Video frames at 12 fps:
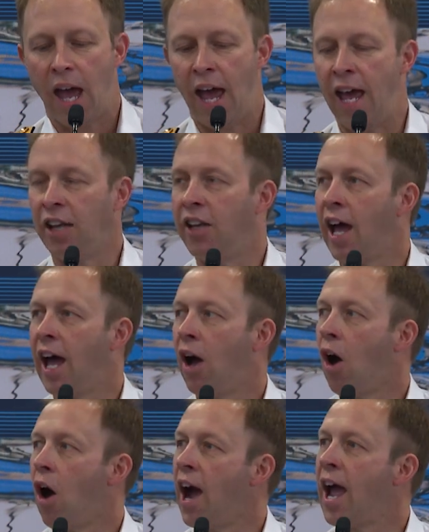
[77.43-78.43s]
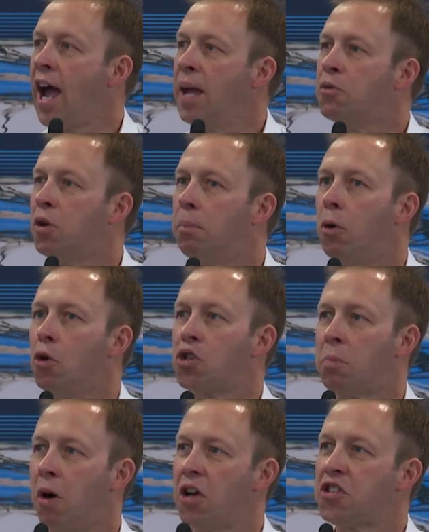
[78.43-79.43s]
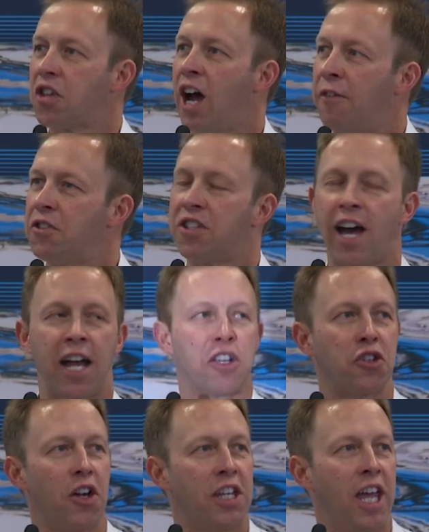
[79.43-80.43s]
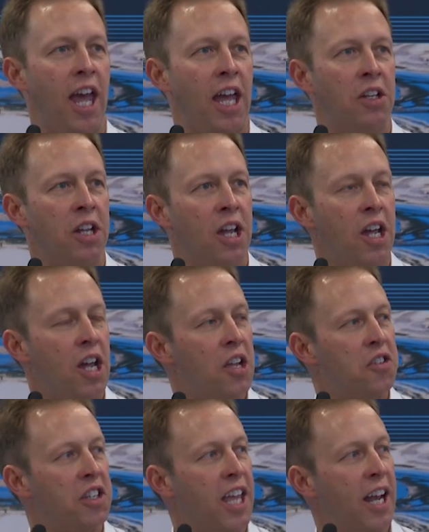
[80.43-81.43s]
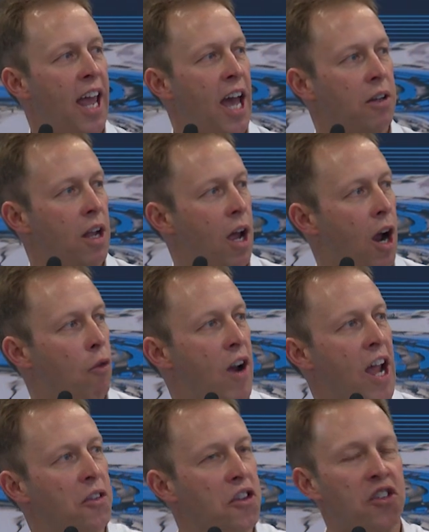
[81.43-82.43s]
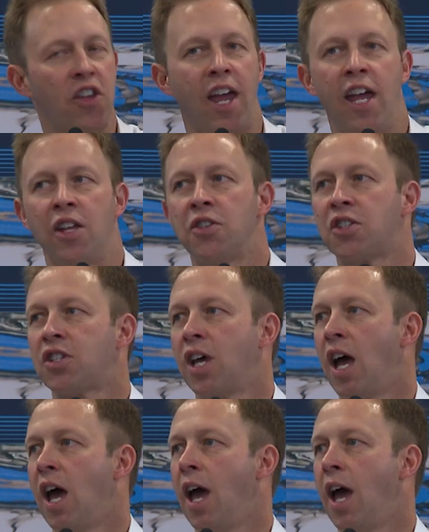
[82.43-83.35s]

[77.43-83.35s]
and I aim to push my staff as hard as I can to get out around the stands